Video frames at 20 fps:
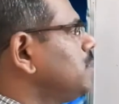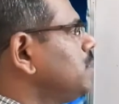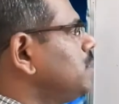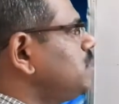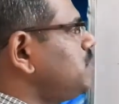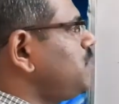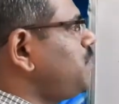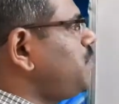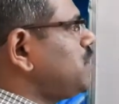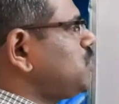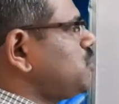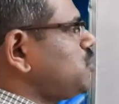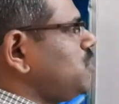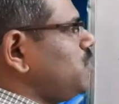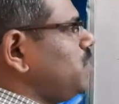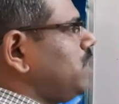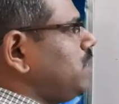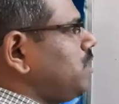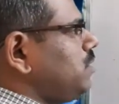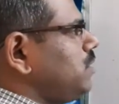See, first
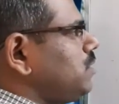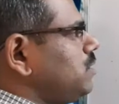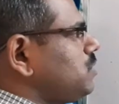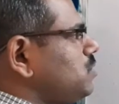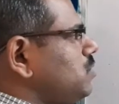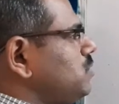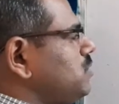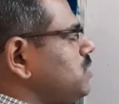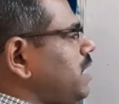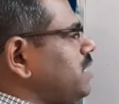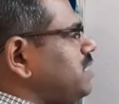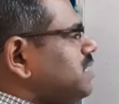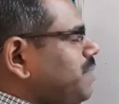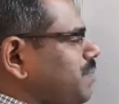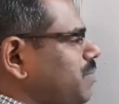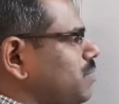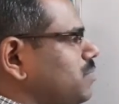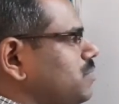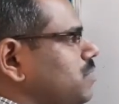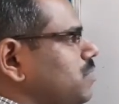one, so I
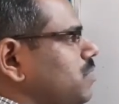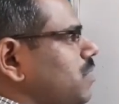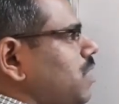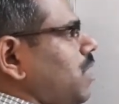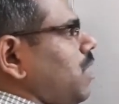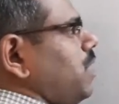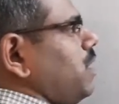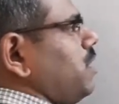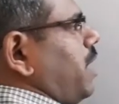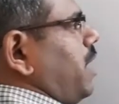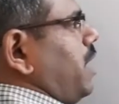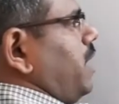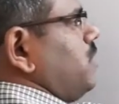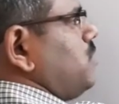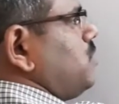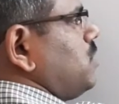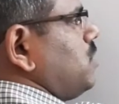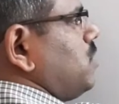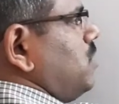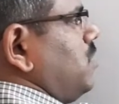suppose I write
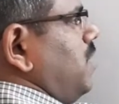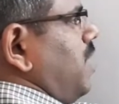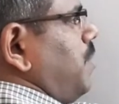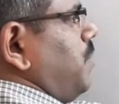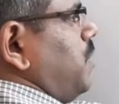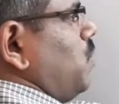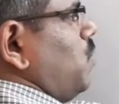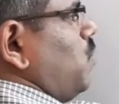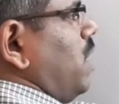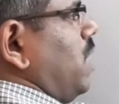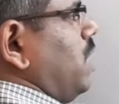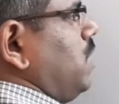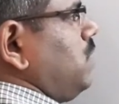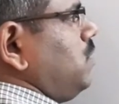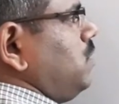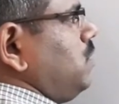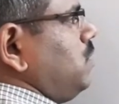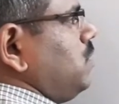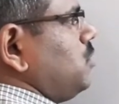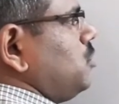number 1,
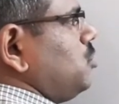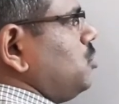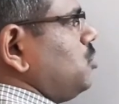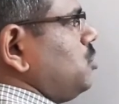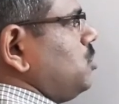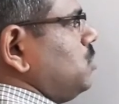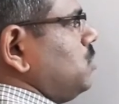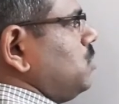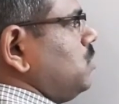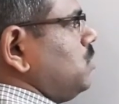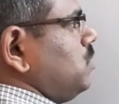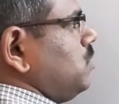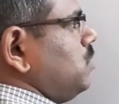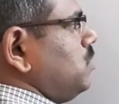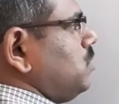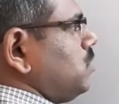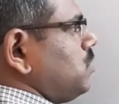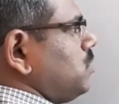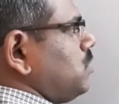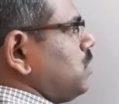2,
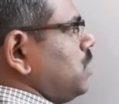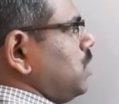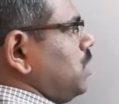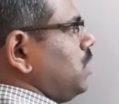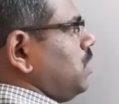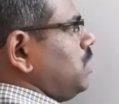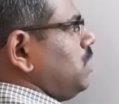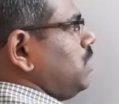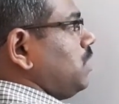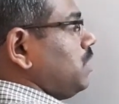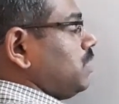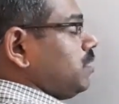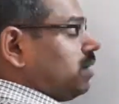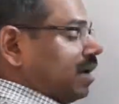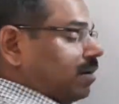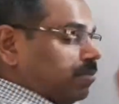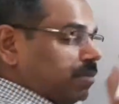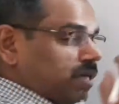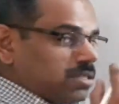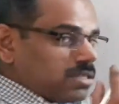3.
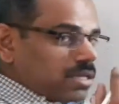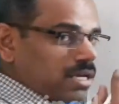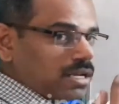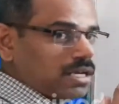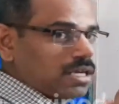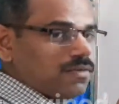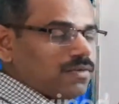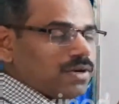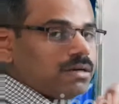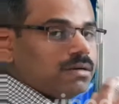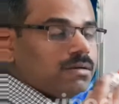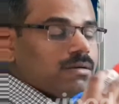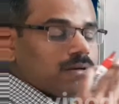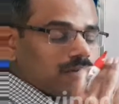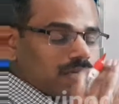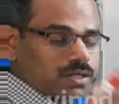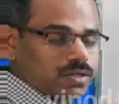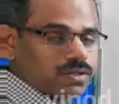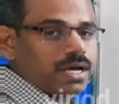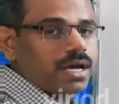Numbers are given
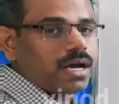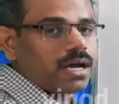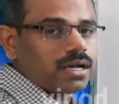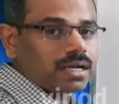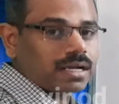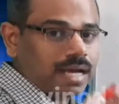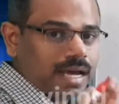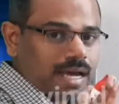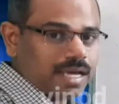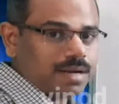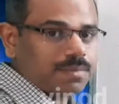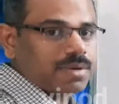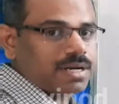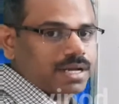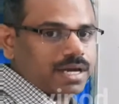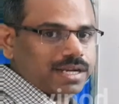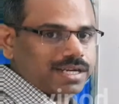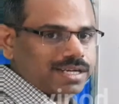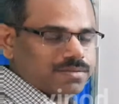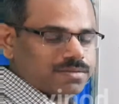only to the carbon
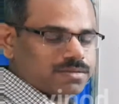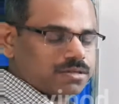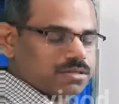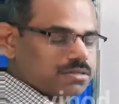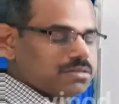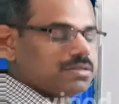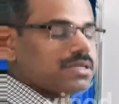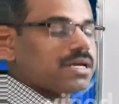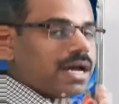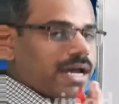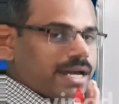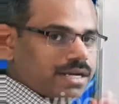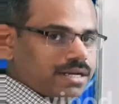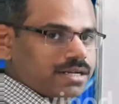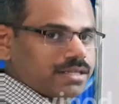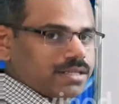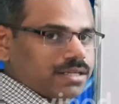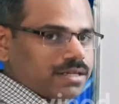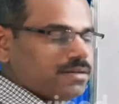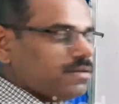atoms, not to the
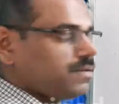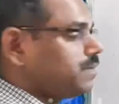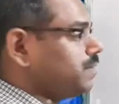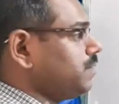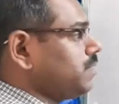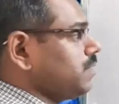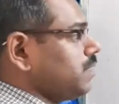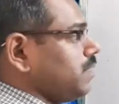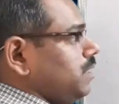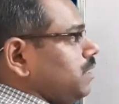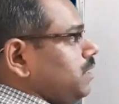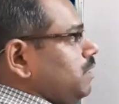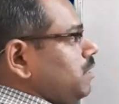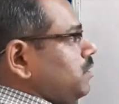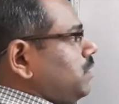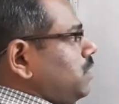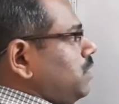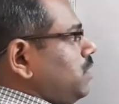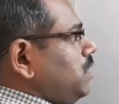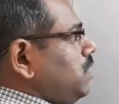hydrogen. Okay,
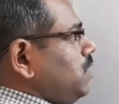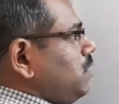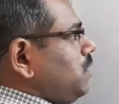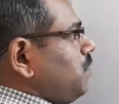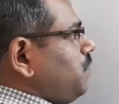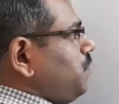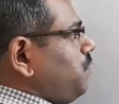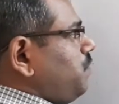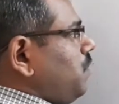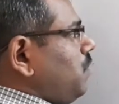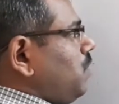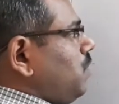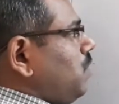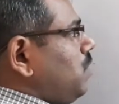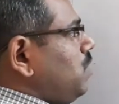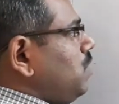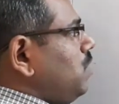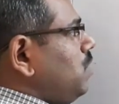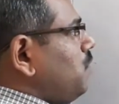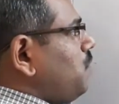3,
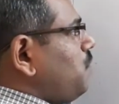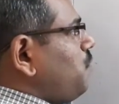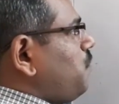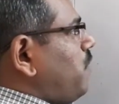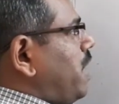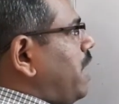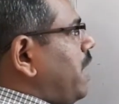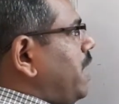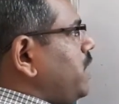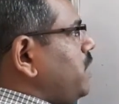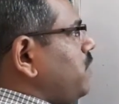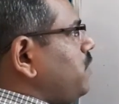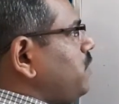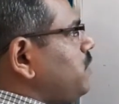4, 5.